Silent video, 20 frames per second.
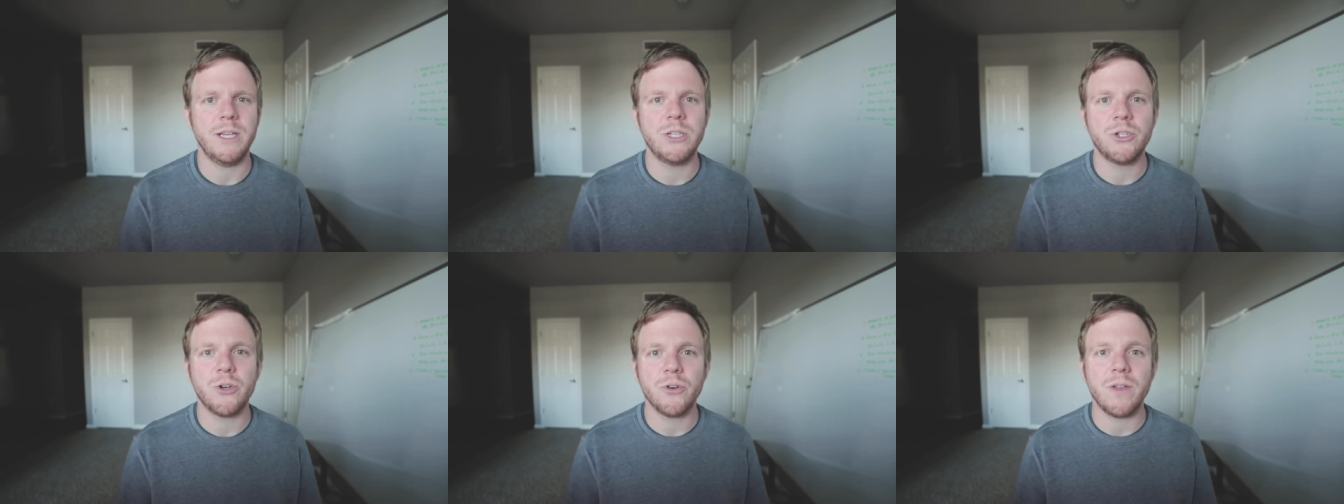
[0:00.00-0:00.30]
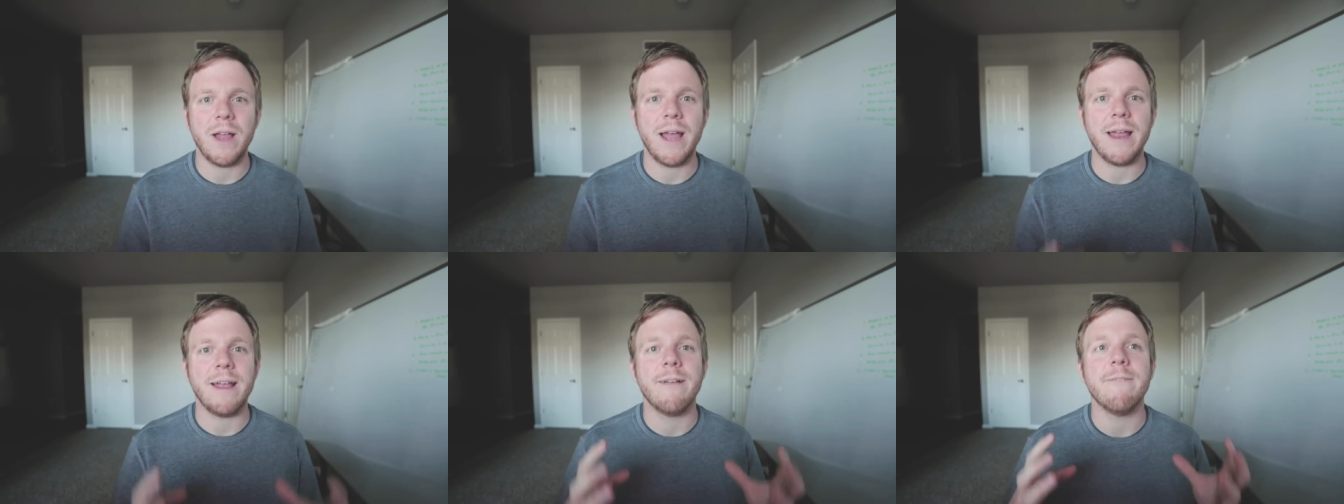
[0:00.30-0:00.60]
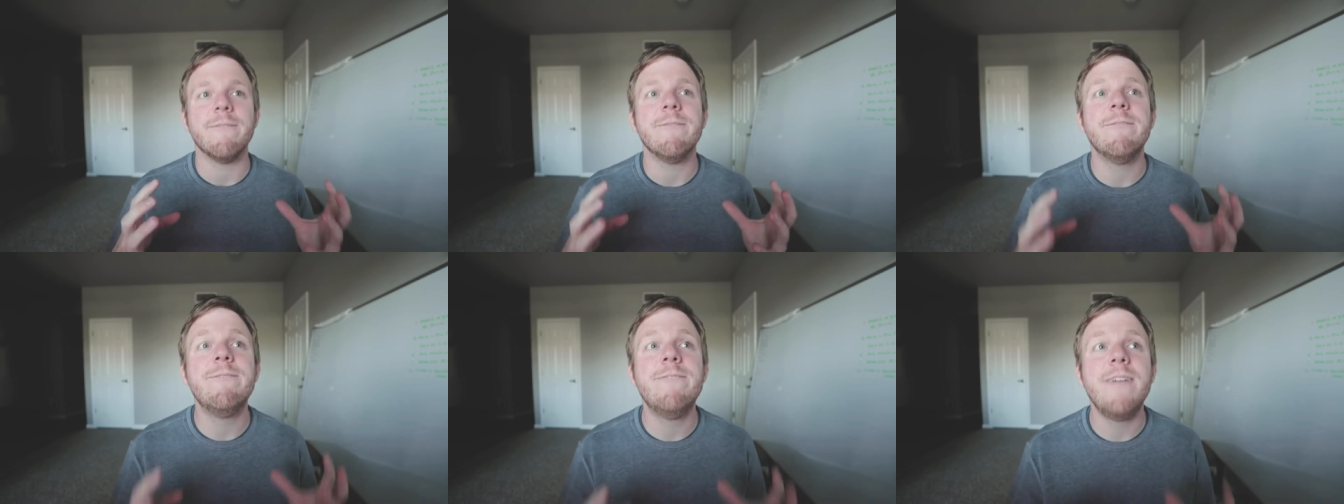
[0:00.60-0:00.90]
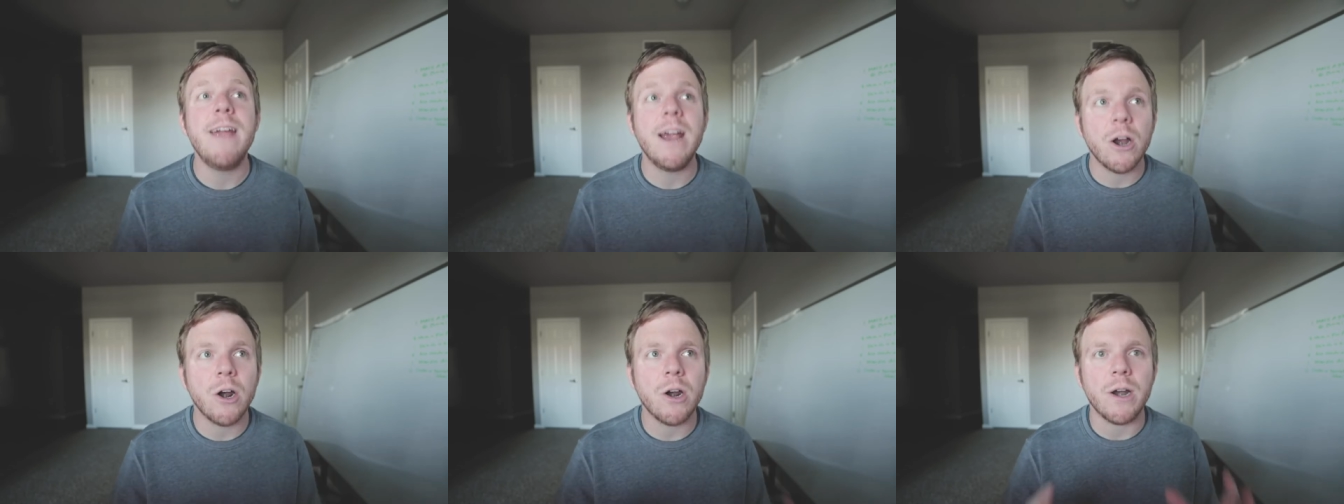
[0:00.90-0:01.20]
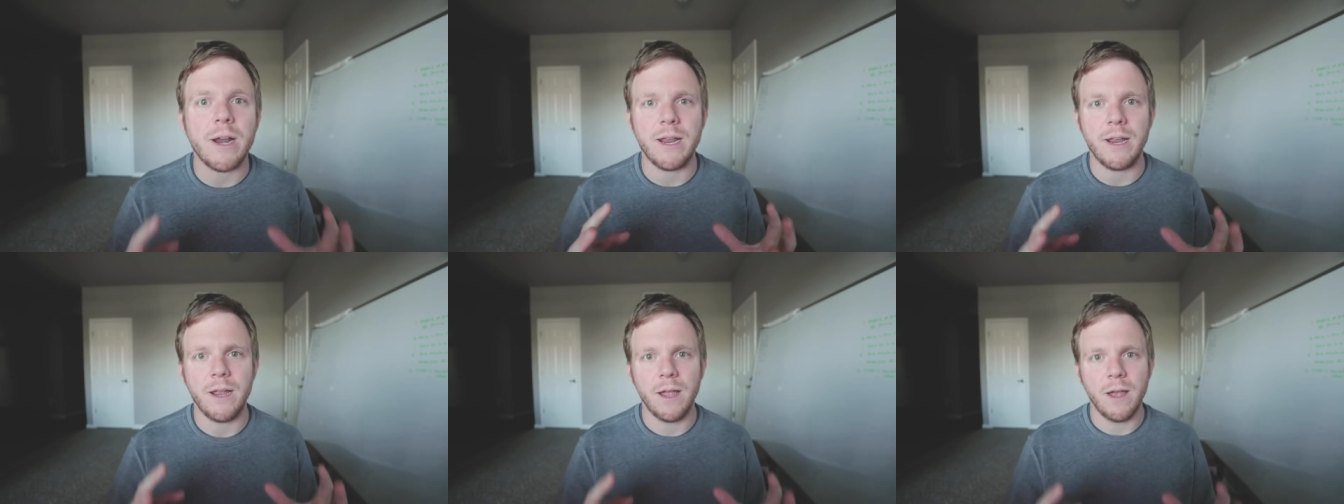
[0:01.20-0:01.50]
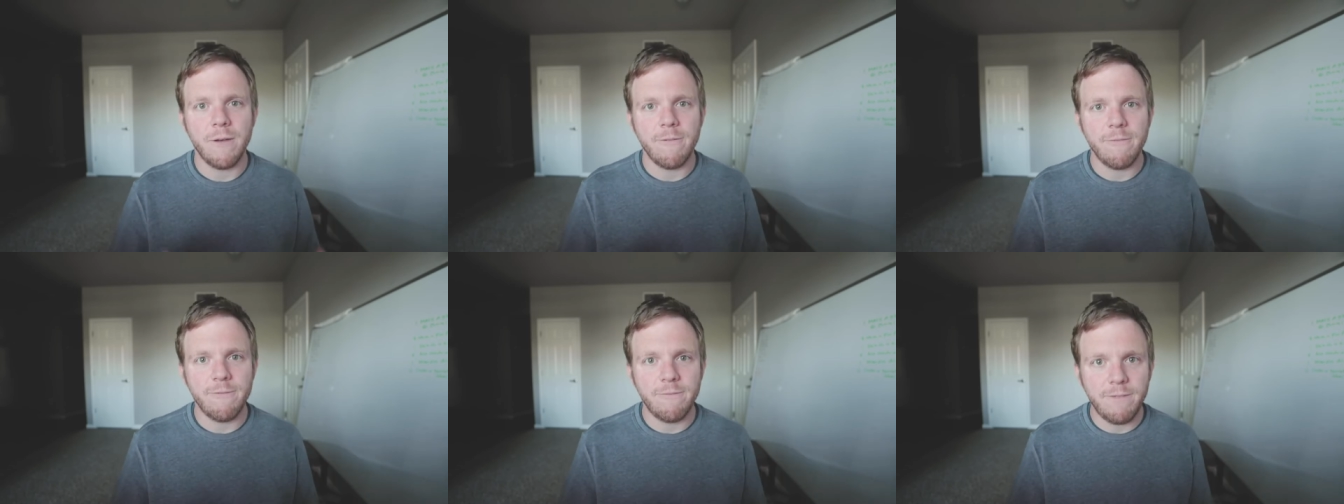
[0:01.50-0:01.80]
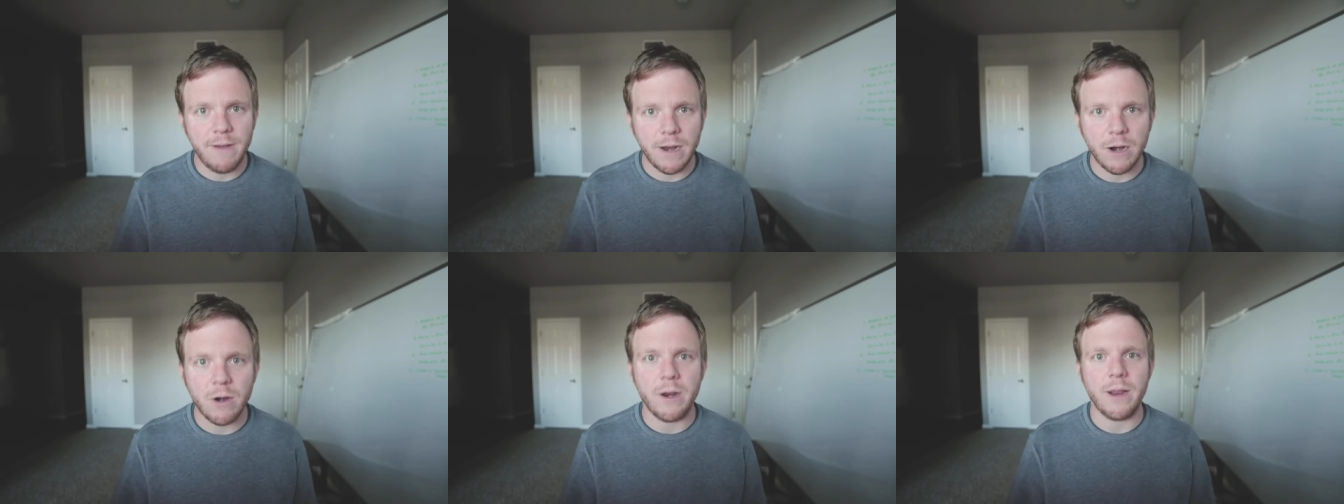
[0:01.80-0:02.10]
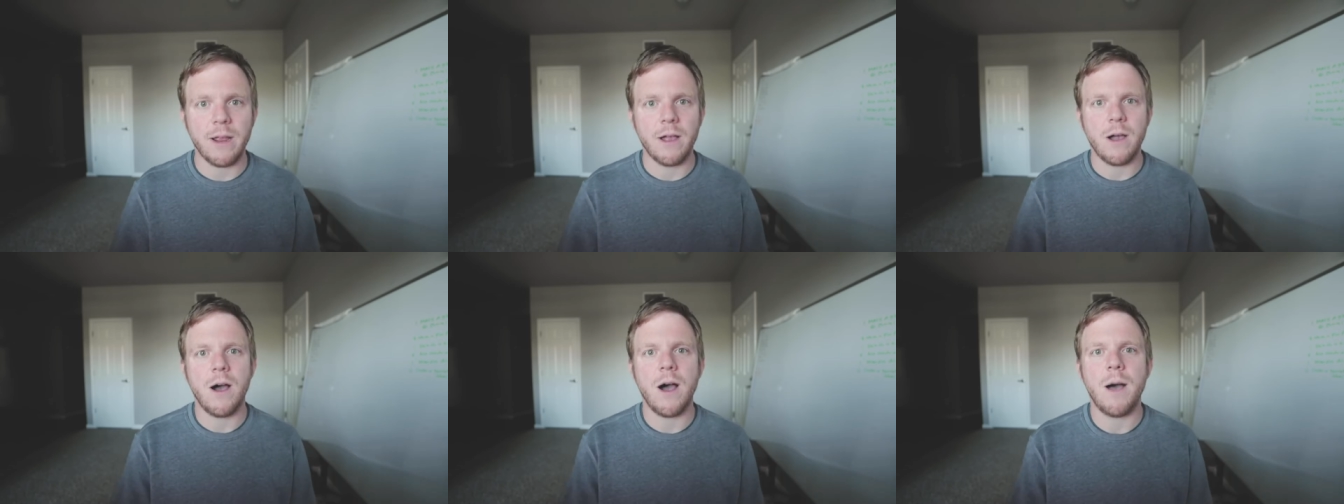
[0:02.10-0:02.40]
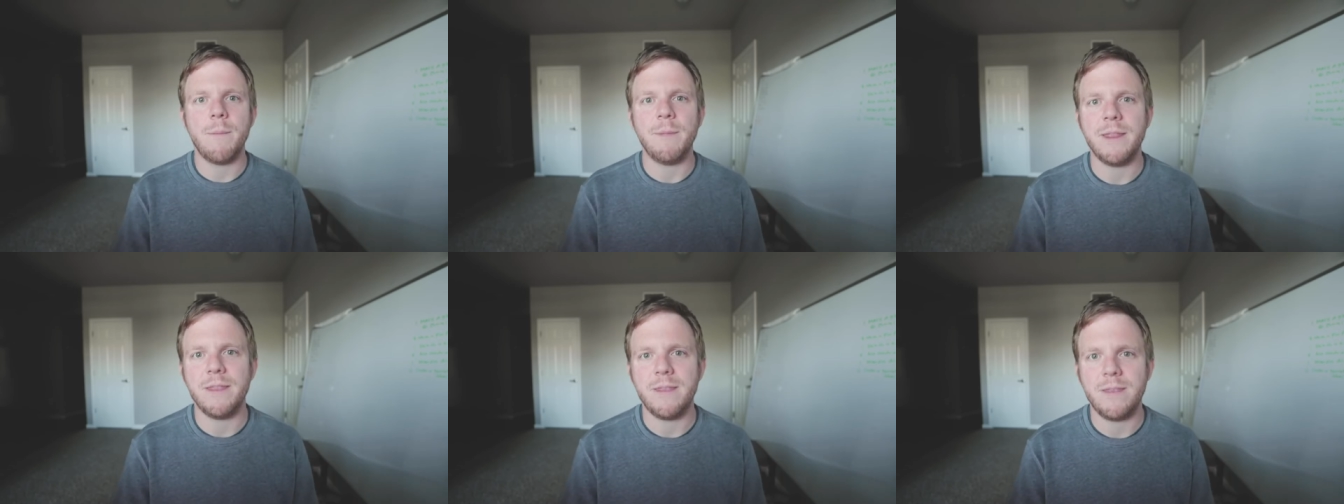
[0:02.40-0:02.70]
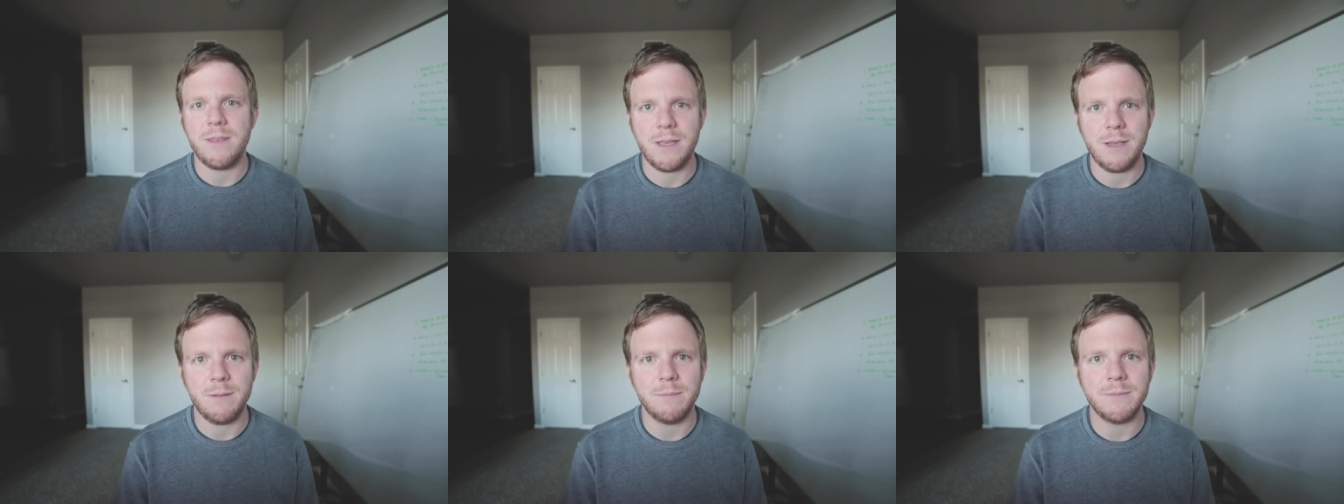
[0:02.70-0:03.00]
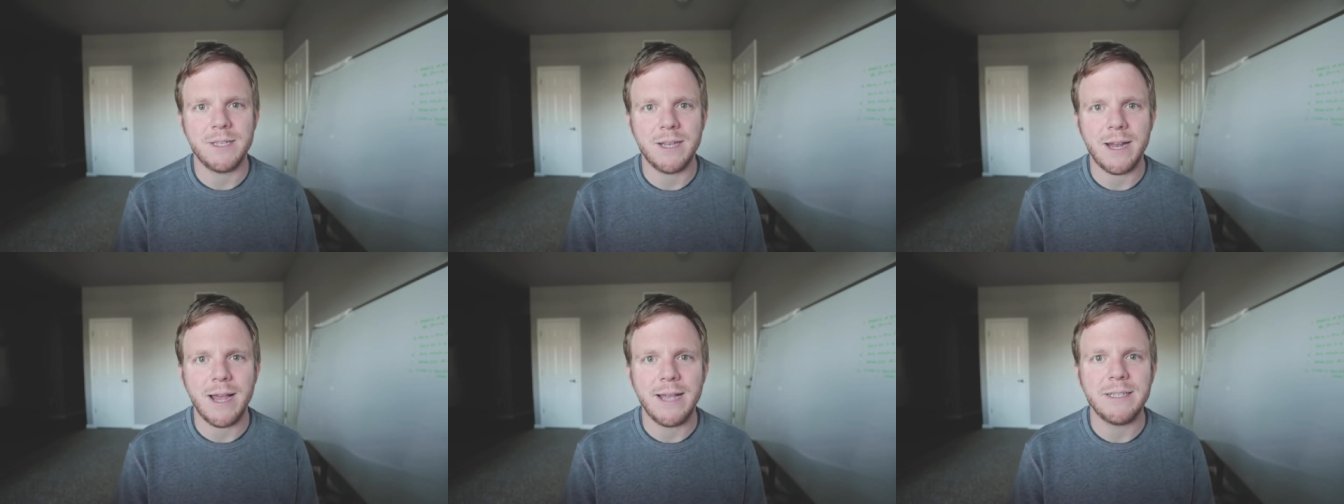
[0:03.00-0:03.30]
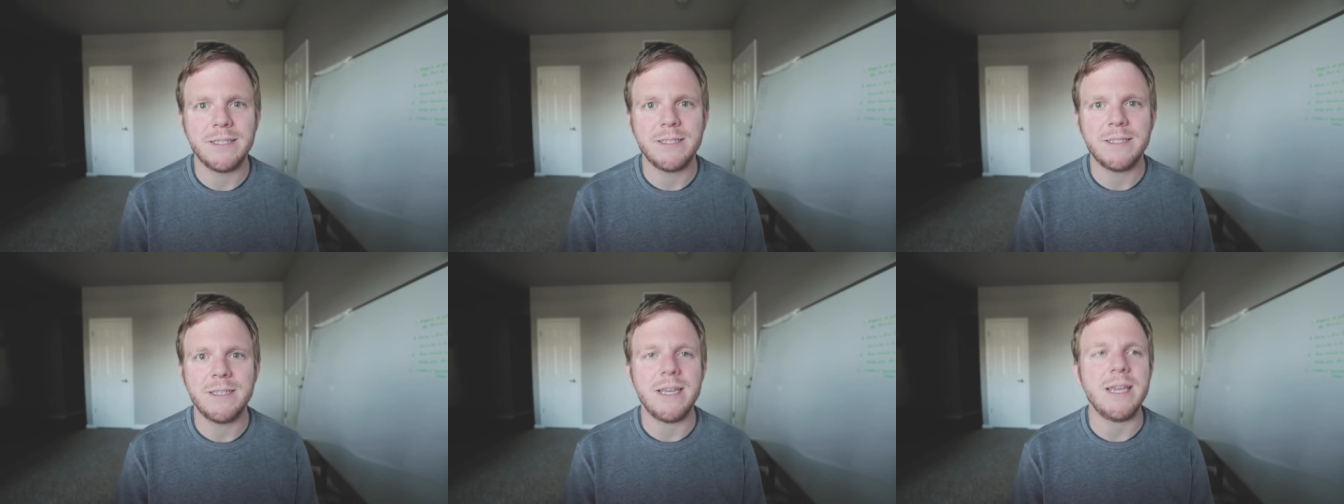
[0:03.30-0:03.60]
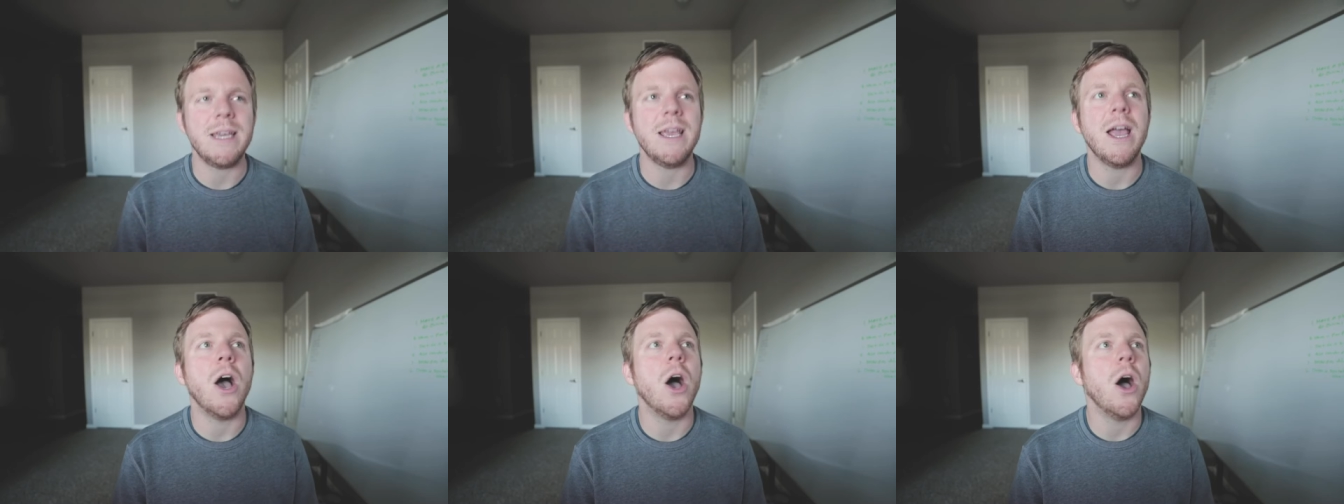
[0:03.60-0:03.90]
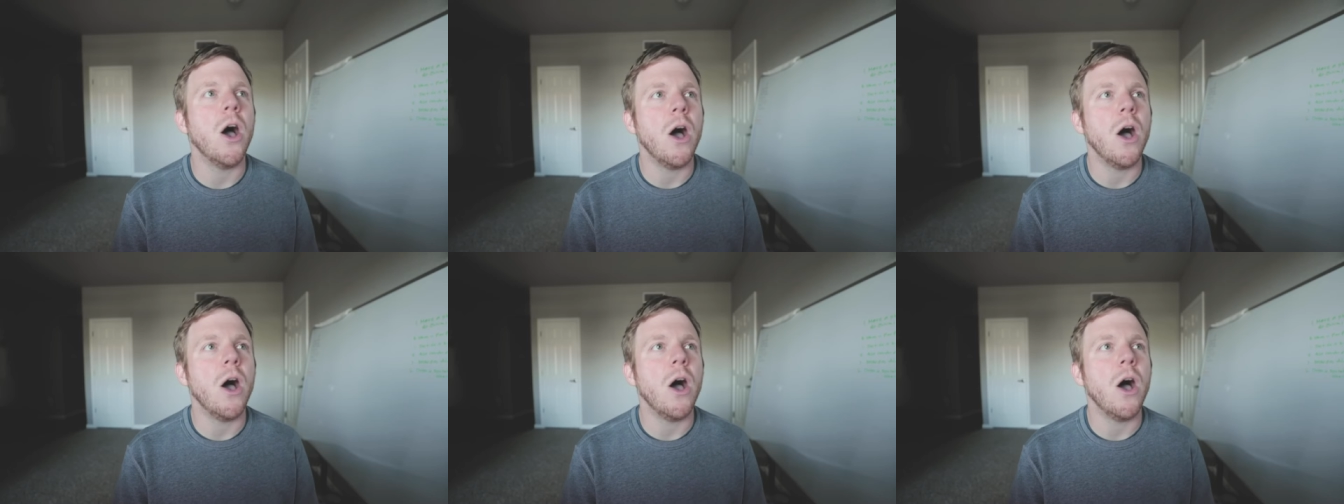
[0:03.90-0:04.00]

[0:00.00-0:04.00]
These are like very, very common themes that I see